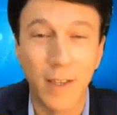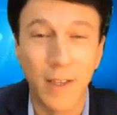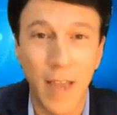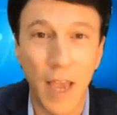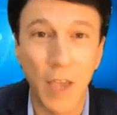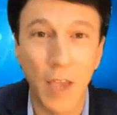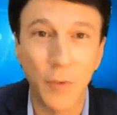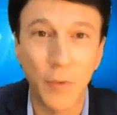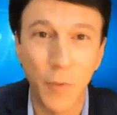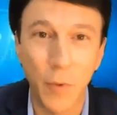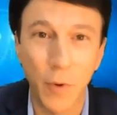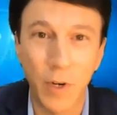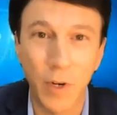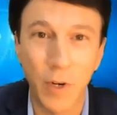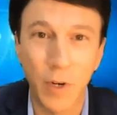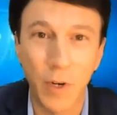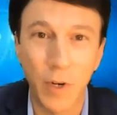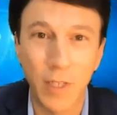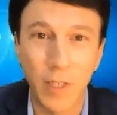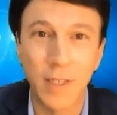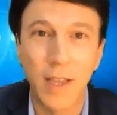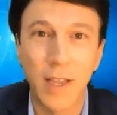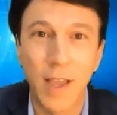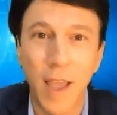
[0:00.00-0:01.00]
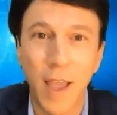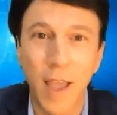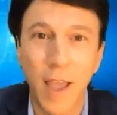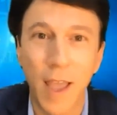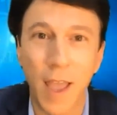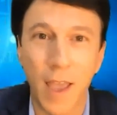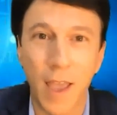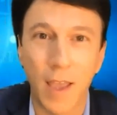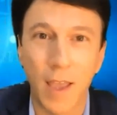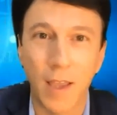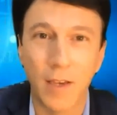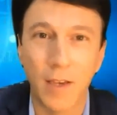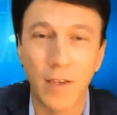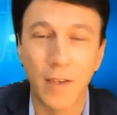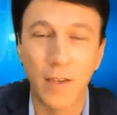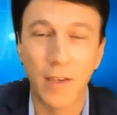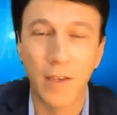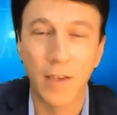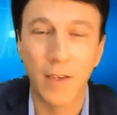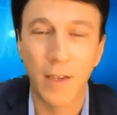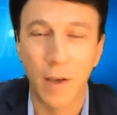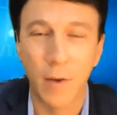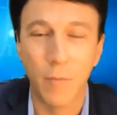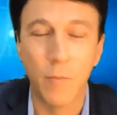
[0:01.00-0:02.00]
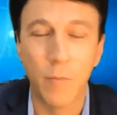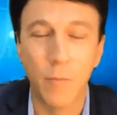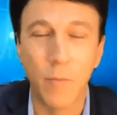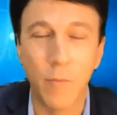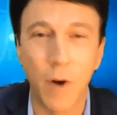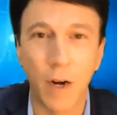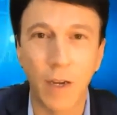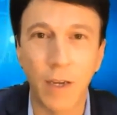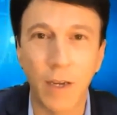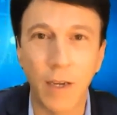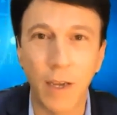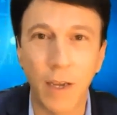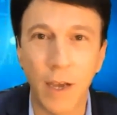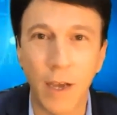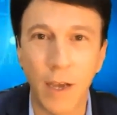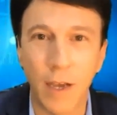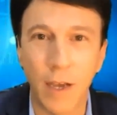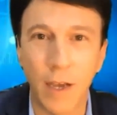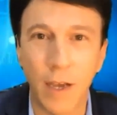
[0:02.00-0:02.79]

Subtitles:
task force, and Mark